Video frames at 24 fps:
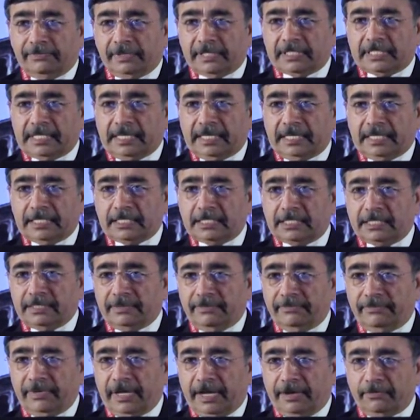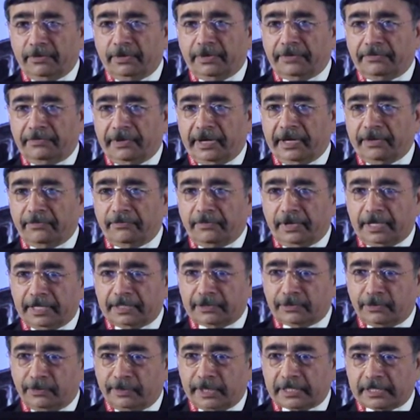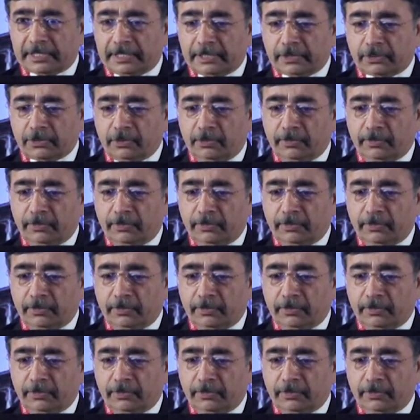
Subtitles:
first thing is we have to define what is obesity.